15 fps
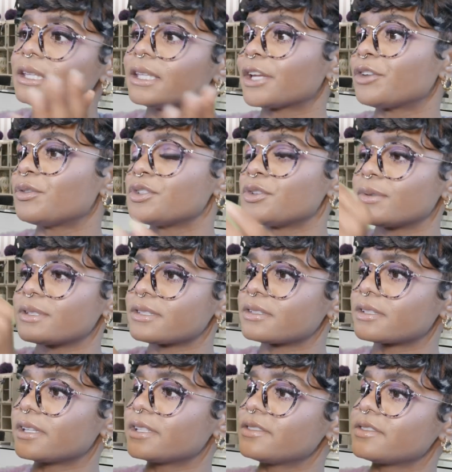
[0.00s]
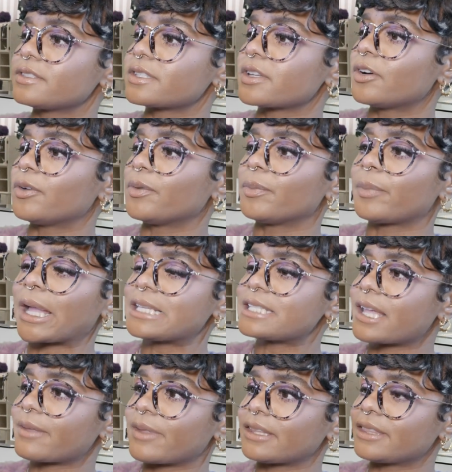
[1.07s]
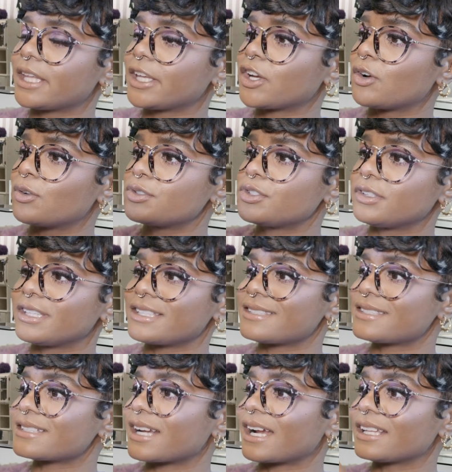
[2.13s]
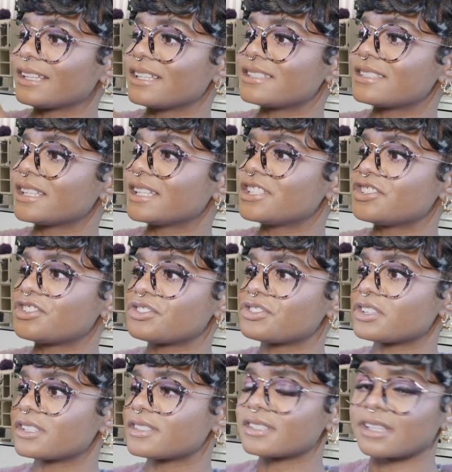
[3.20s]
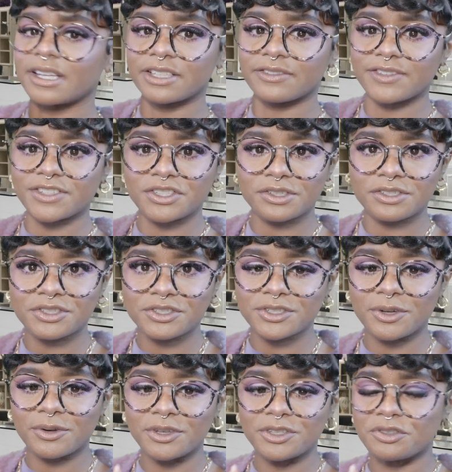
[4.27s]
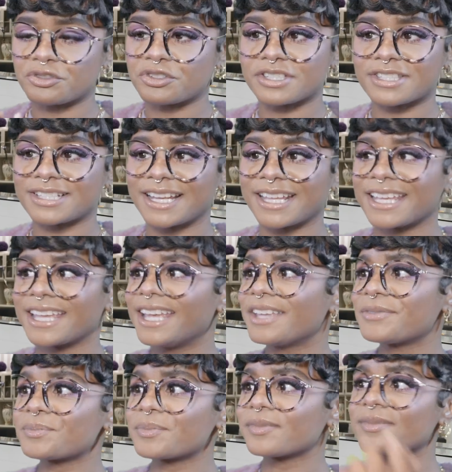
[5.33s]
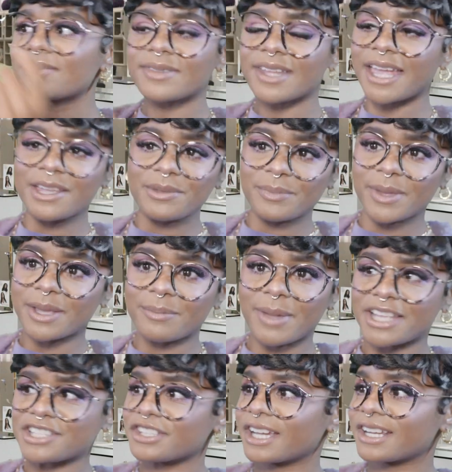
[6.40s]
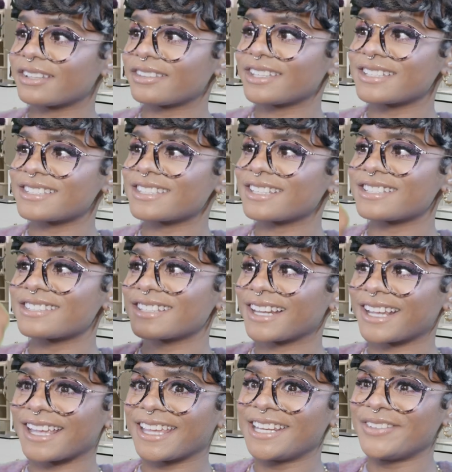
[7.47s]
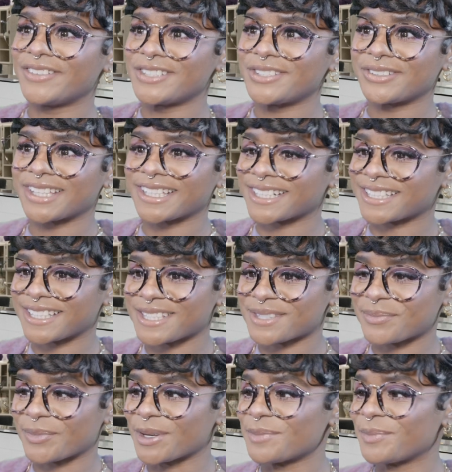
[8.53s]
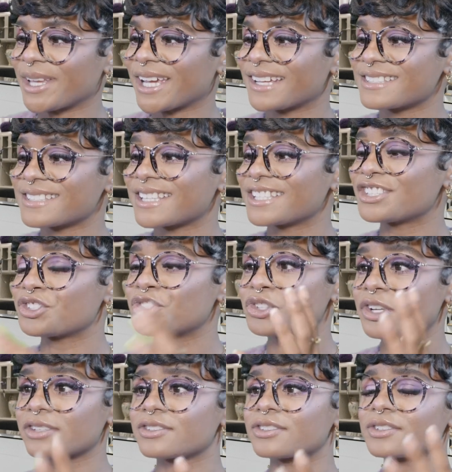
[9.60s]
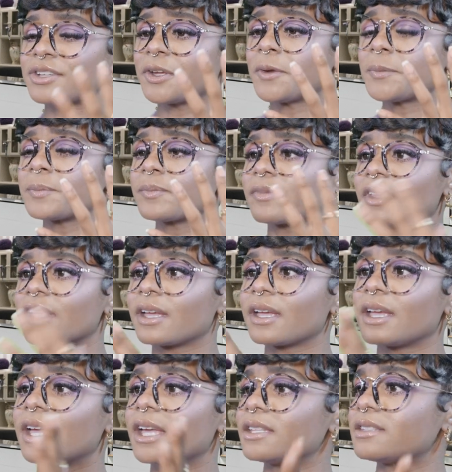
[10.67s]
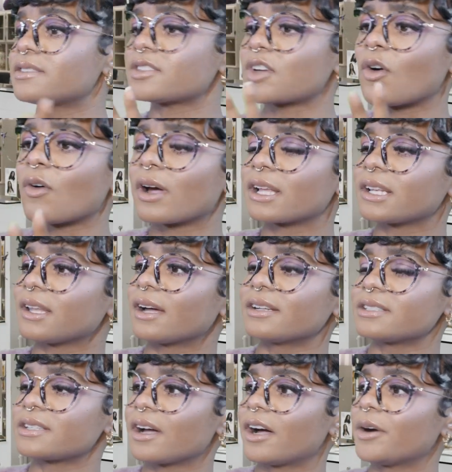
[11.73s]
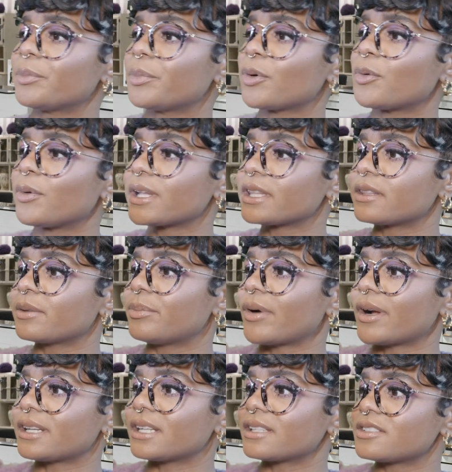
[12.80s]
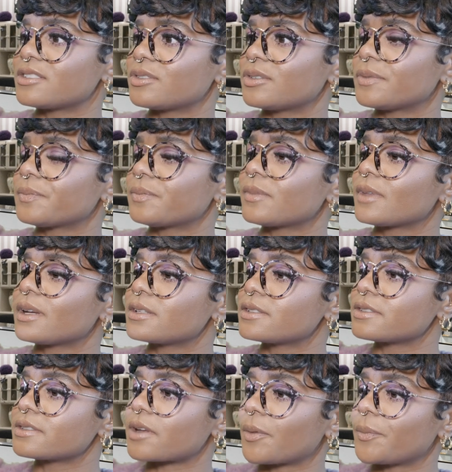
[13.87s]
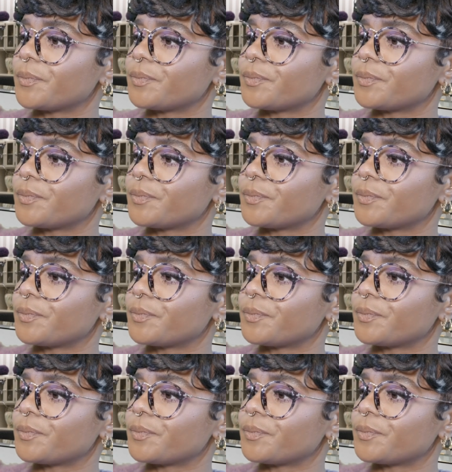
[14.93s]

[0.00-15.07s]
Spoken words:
like retwist. And so by the time that they go to the stylist, it's just kind of a shit show, and you're just like, hey, make magic out of this. And it's like, I can't even do that at this point because it's so clunked up with the product. So